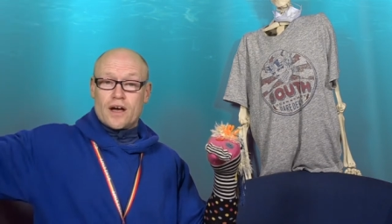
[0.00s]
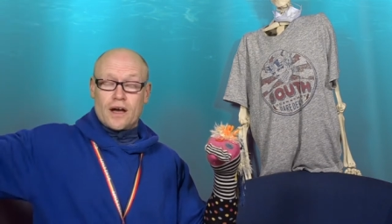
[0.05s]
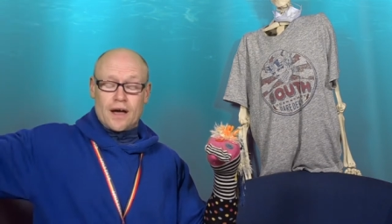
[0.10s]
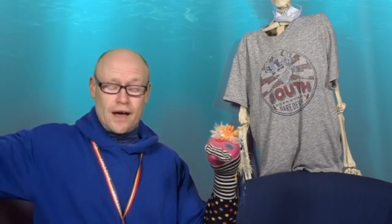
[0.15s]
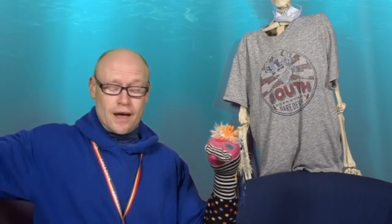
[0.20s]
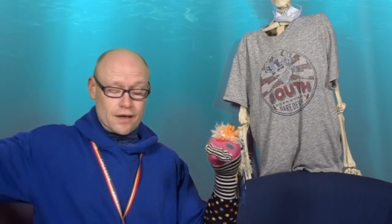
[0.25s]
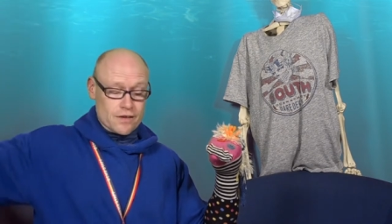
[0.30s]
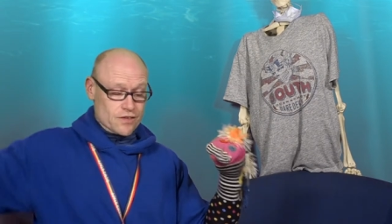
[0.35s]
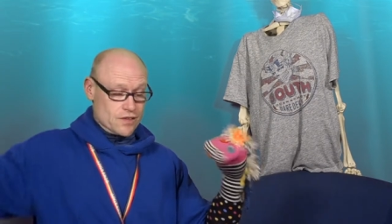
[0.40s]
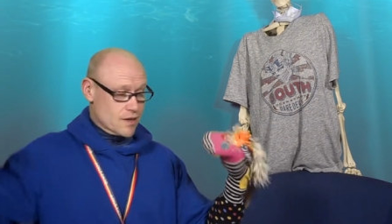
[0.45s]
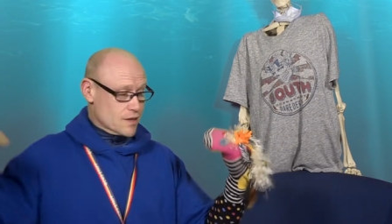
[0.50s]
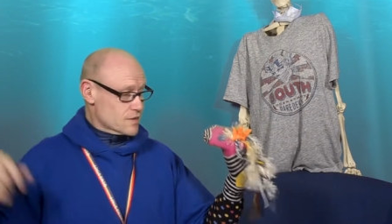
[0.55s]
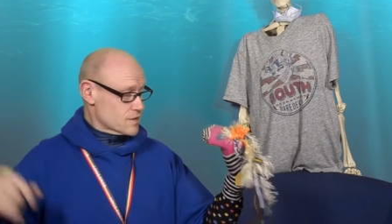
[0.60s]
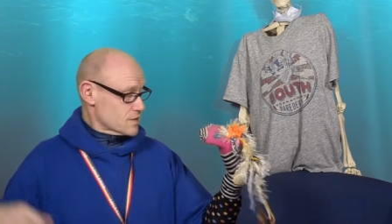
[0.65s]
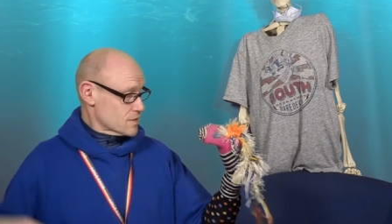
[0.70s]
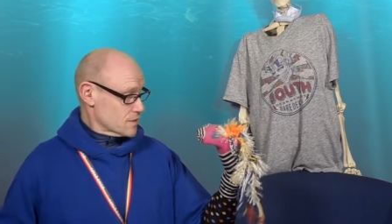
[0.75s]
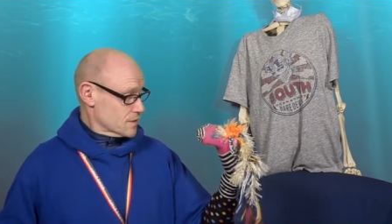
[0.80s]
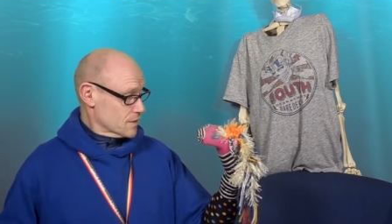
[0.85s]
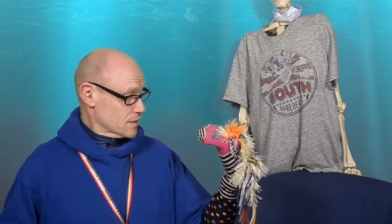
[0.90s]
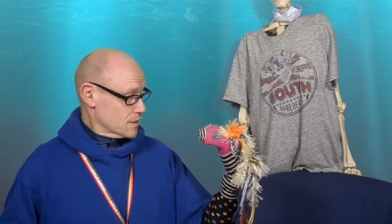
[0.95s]

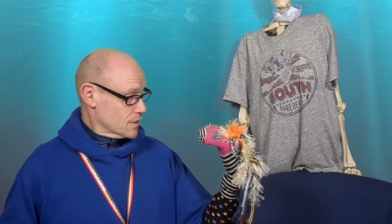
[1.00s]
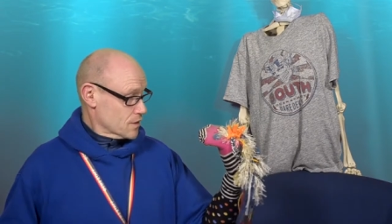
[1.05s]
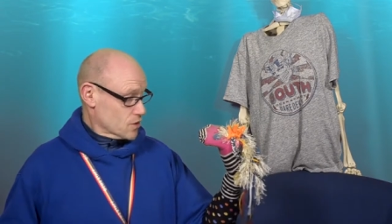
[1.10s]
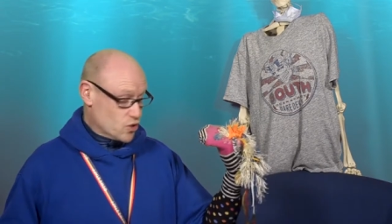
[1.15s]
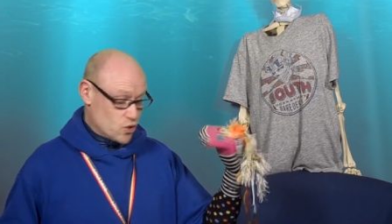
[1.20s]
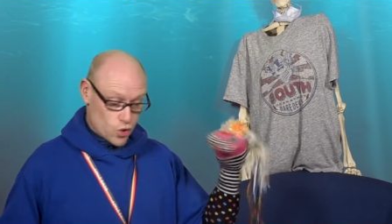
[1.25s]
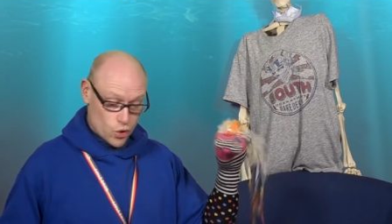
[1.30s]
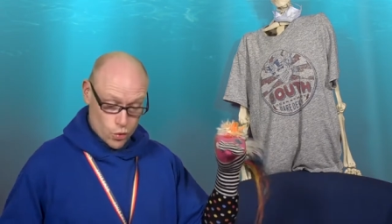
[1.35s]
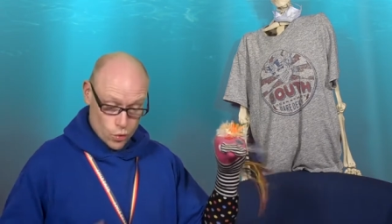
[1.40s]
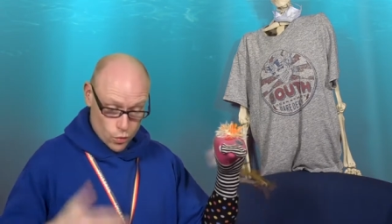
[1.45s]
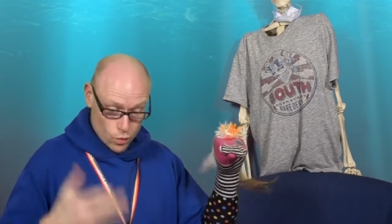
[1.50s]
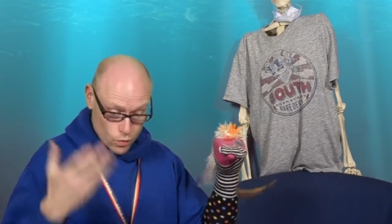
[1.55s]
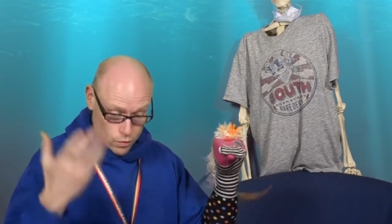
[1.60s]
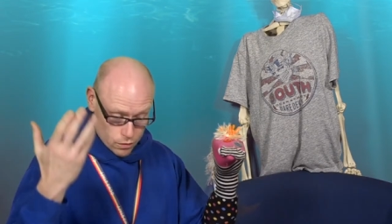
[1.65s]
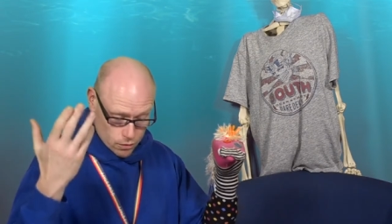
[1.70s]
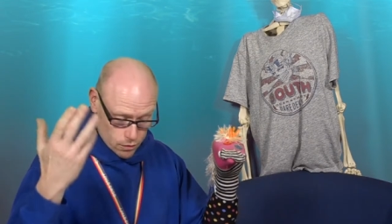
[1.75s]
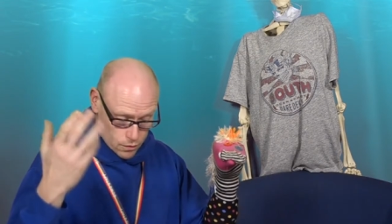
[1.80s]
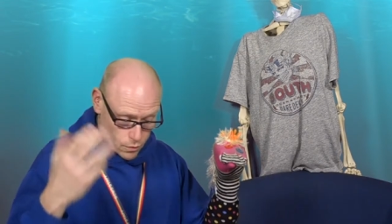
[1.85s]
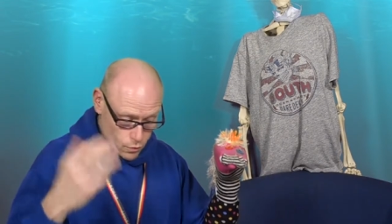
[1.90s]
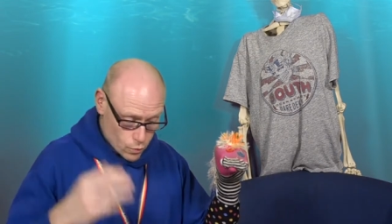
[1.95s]
accents. Cool.
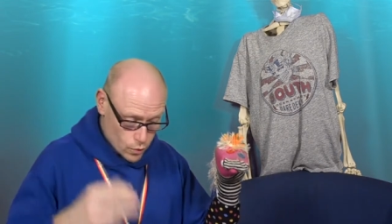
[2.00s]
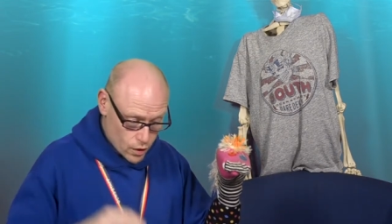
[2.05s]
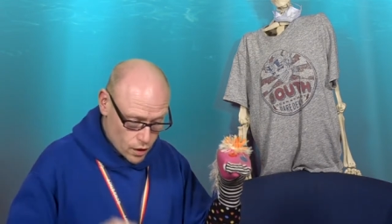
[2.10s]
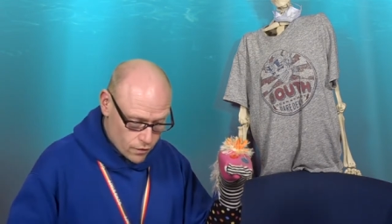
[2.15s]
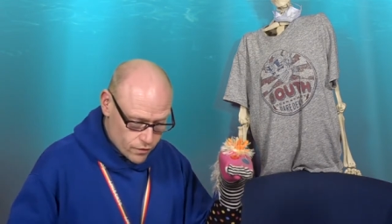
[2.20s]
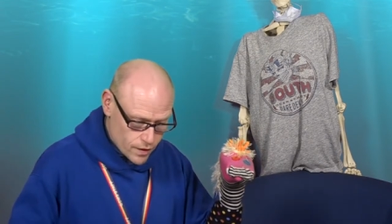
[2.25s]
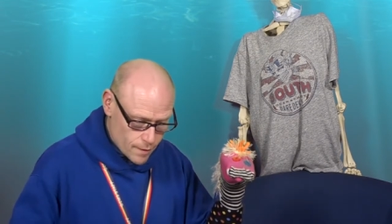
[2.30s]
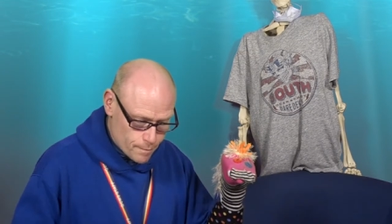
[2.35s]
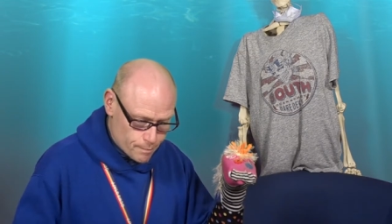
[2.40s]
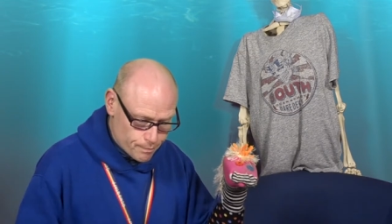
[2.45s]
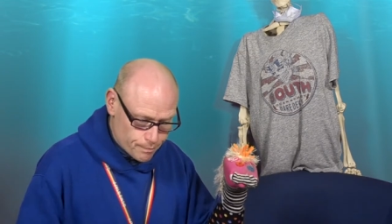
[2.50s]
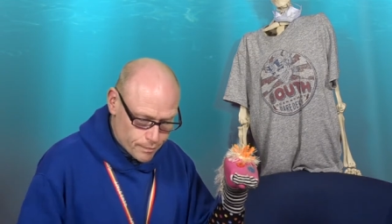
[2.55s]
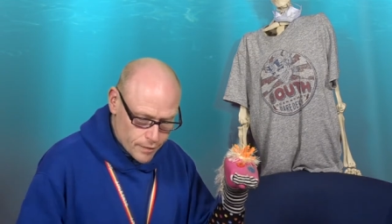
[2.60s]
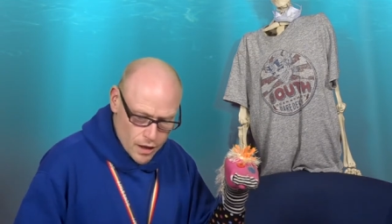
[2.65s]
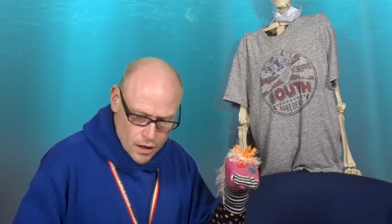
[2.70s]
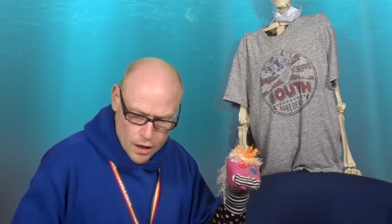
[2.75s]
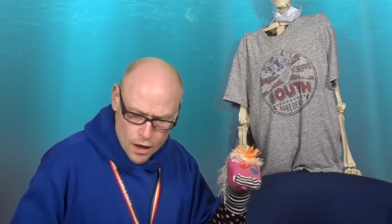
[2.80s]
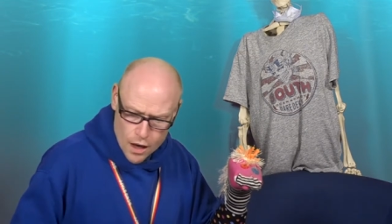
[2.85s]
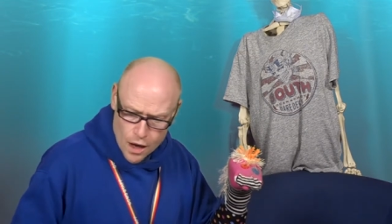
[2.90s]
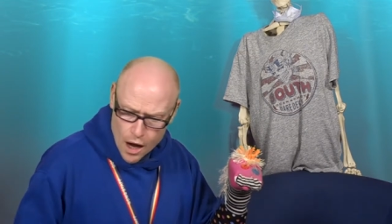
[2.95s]
We love it.
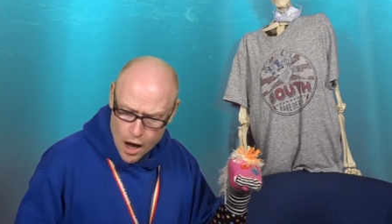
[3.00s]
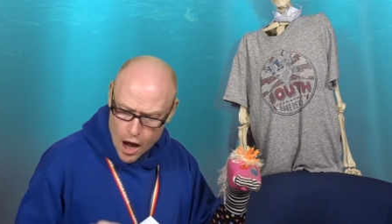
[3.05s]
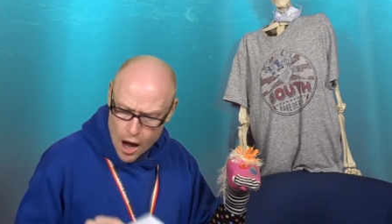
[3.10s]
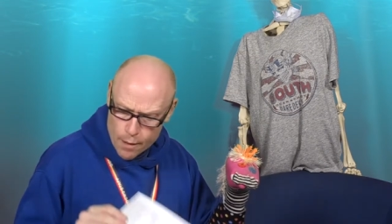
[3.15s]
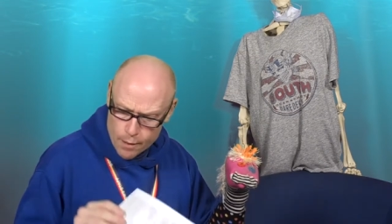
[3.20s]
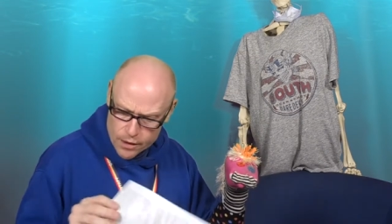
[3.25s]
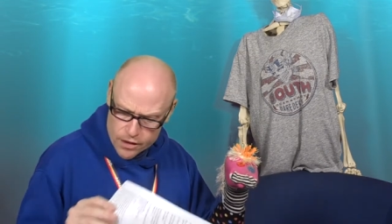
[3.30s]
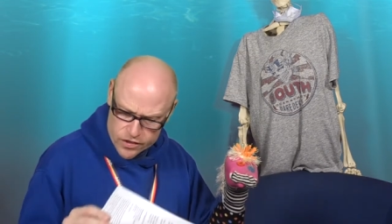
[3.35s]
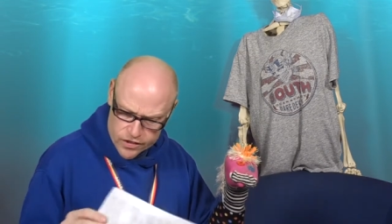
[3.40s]
I'm going to